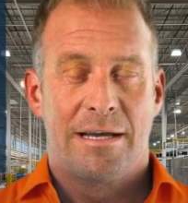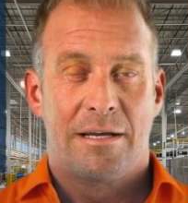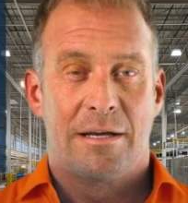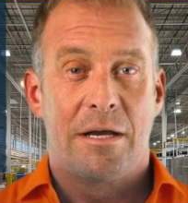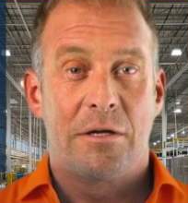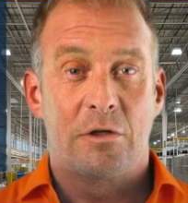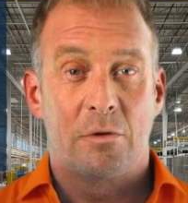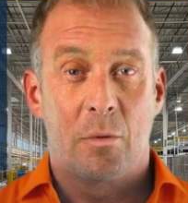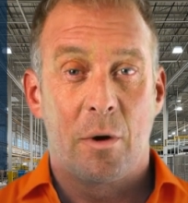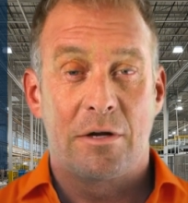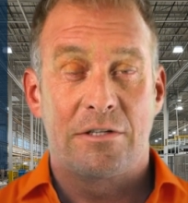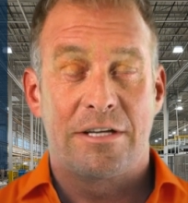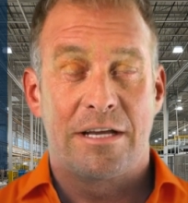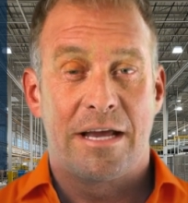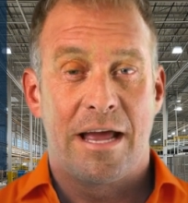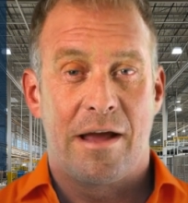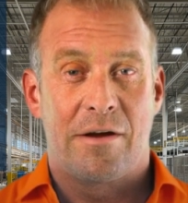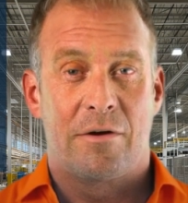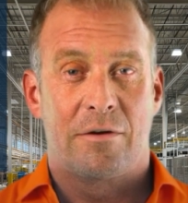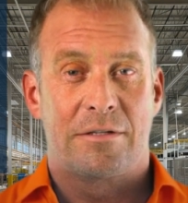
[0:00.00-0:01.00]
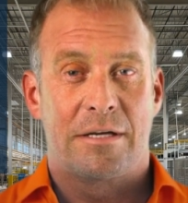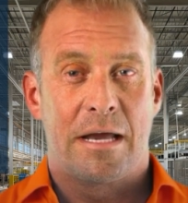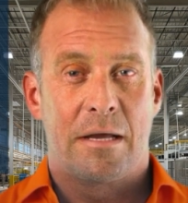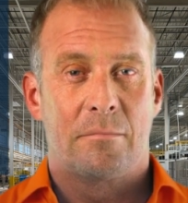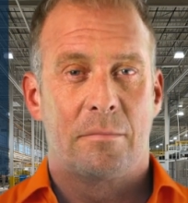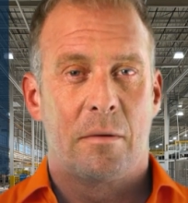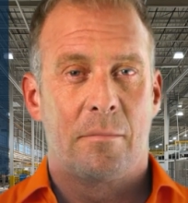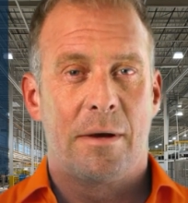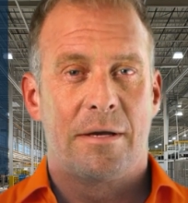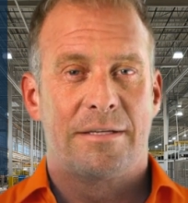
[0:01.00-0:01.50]
Let's work together to
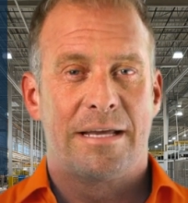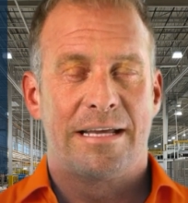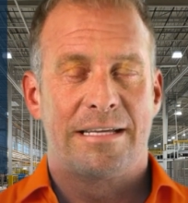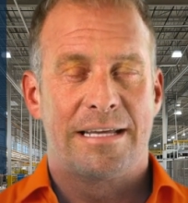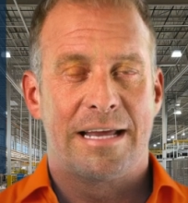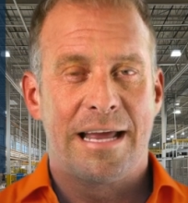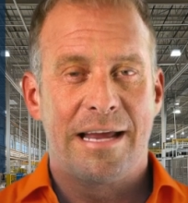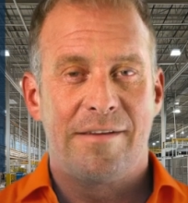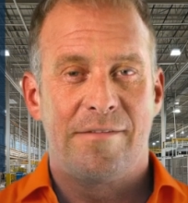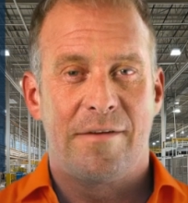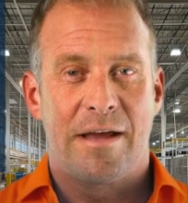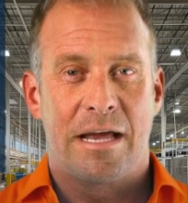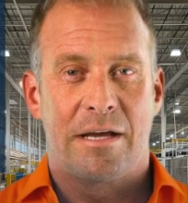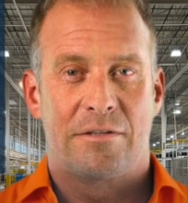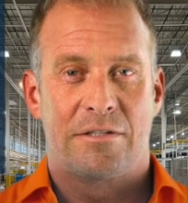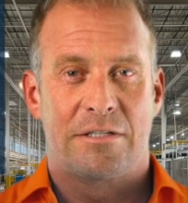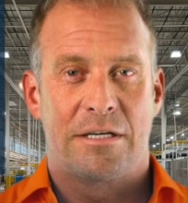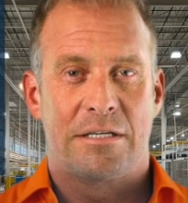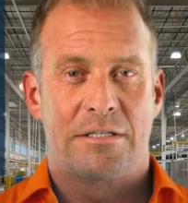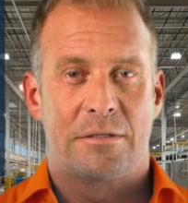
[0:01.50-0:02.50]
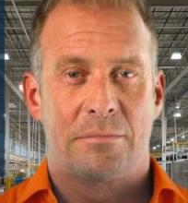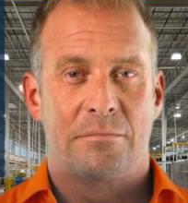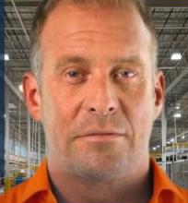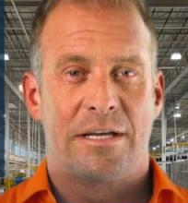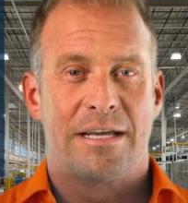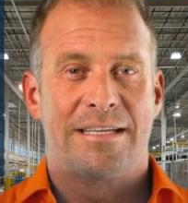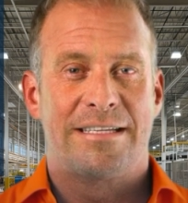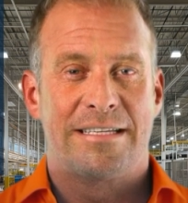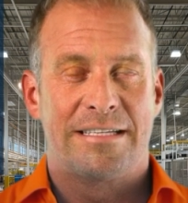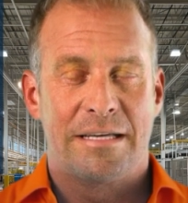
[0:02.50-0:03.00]
implement these innovative systems
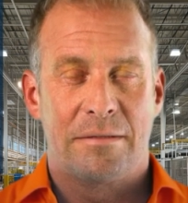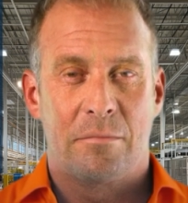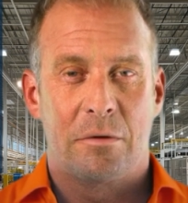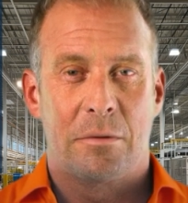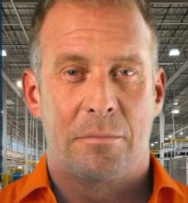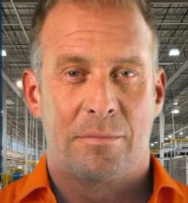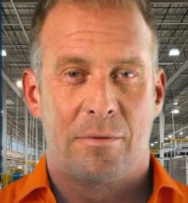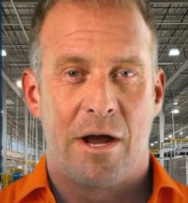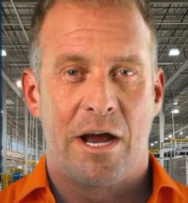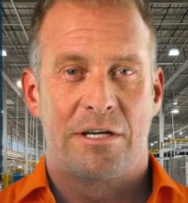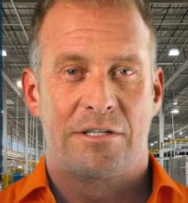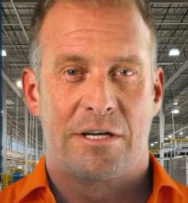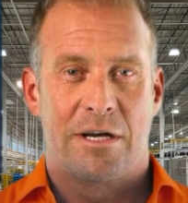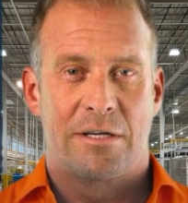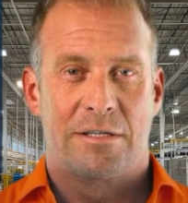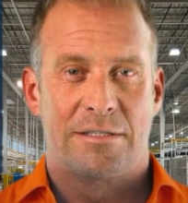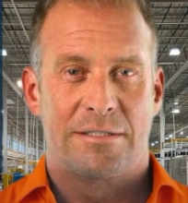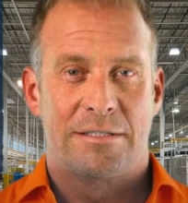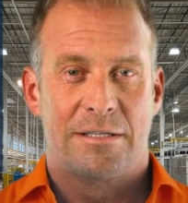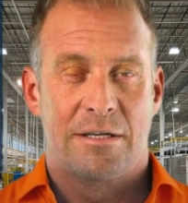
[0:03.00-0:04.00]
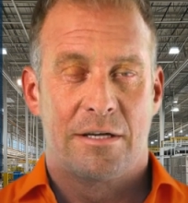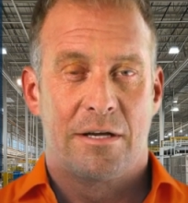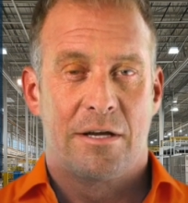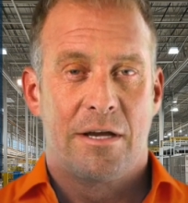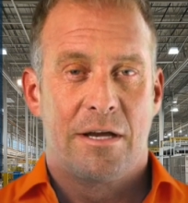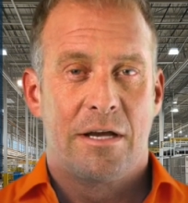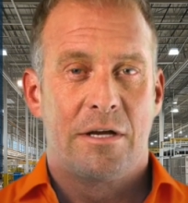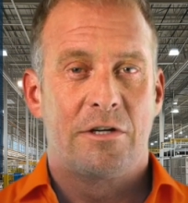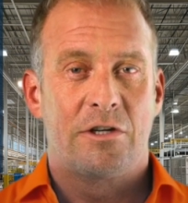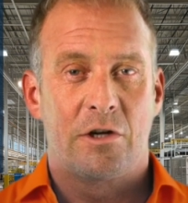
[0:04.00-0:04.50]
in similar projects,
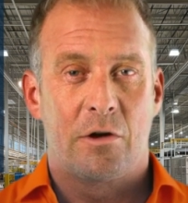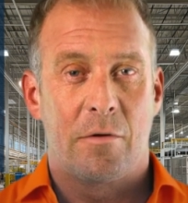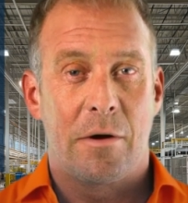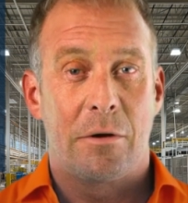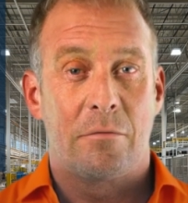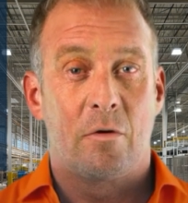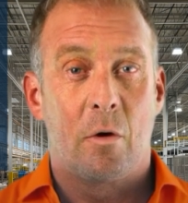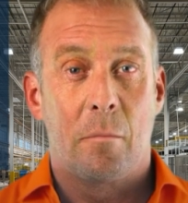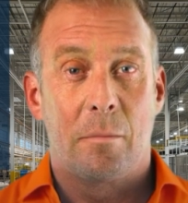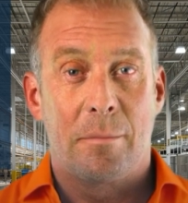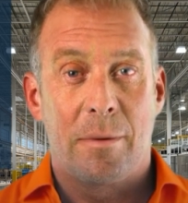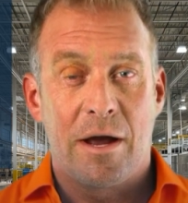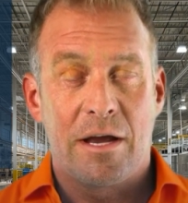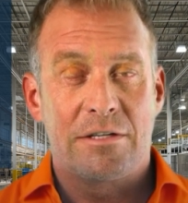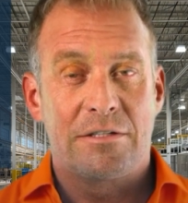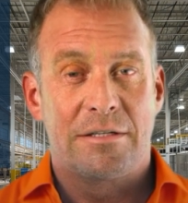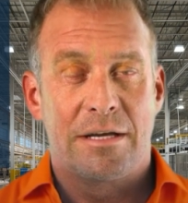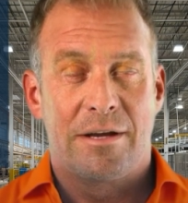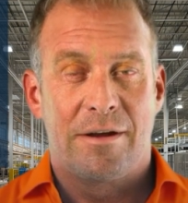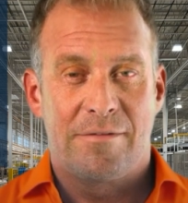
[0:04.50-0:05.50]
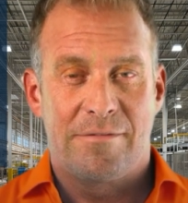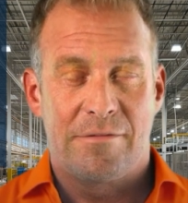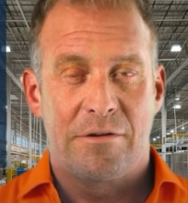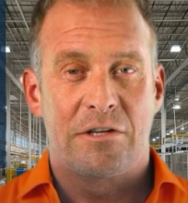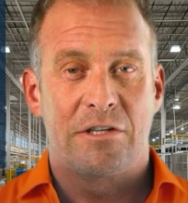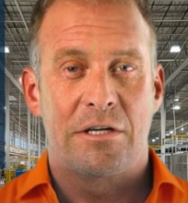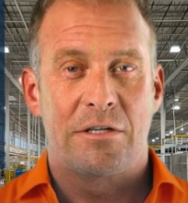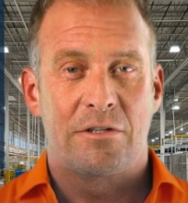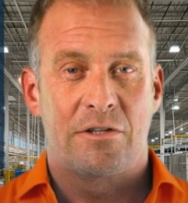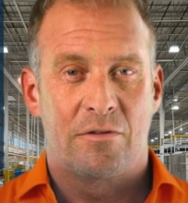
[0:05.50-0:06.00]
ensuring robust and
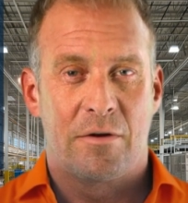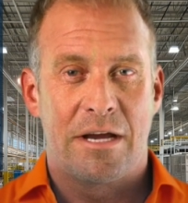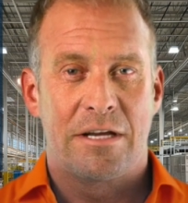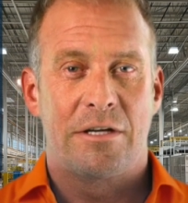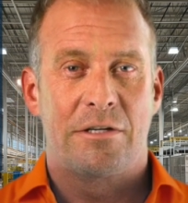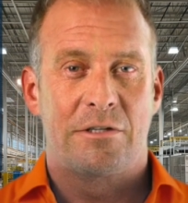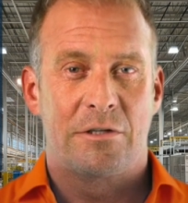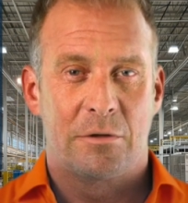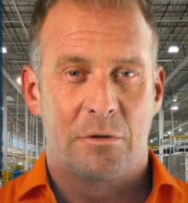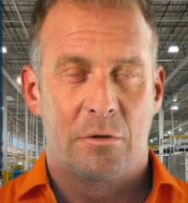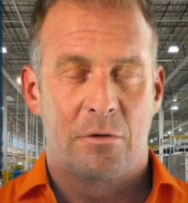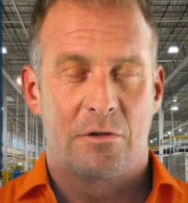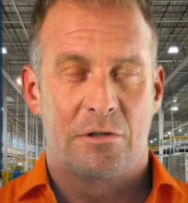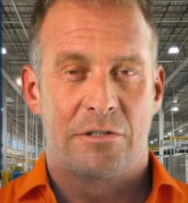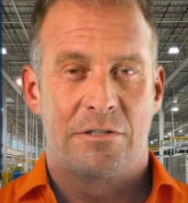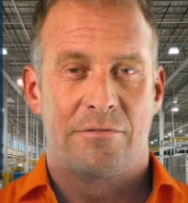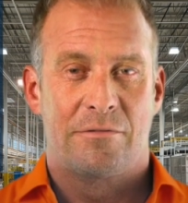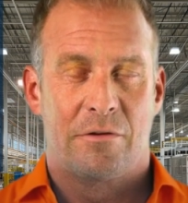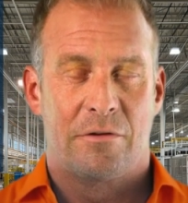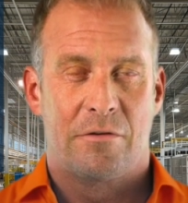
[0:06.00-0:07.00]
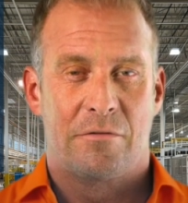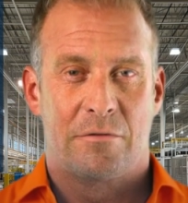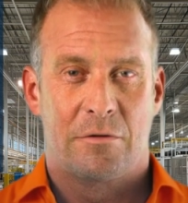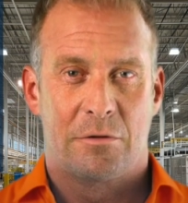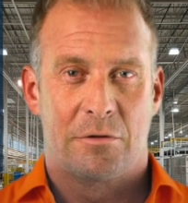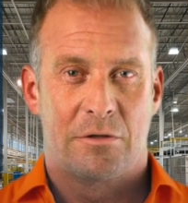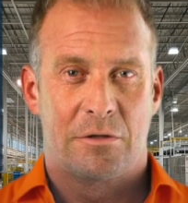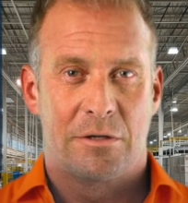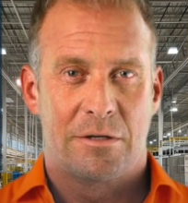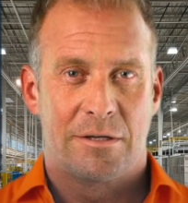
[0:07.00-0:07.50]
efficient drainage solutions for the
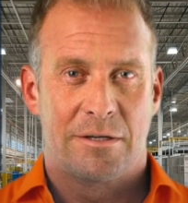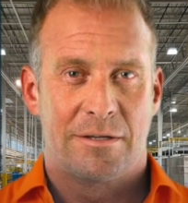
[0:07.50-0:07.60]
future.